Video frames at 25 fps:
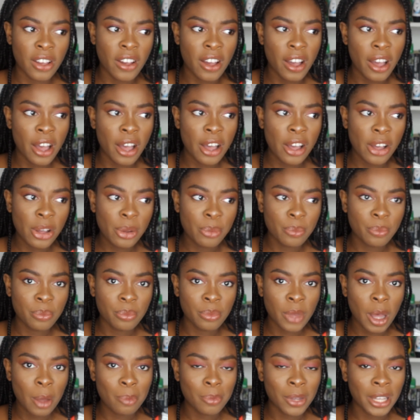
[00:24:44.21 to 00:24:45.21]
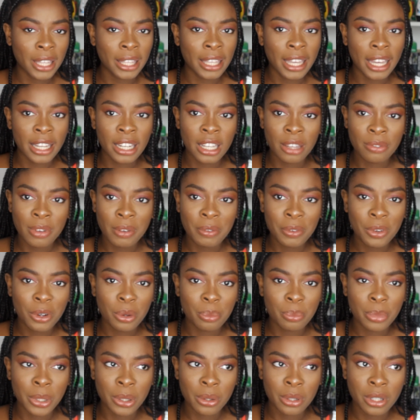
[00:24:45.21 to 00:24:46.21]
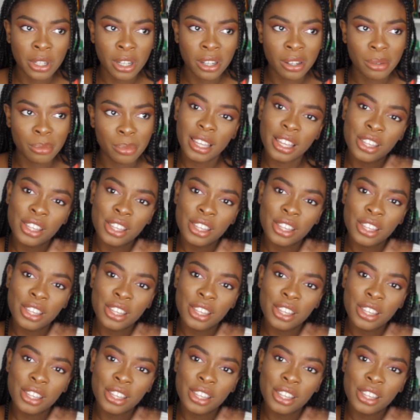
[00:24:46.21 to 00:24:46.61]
But again, if I've got build up,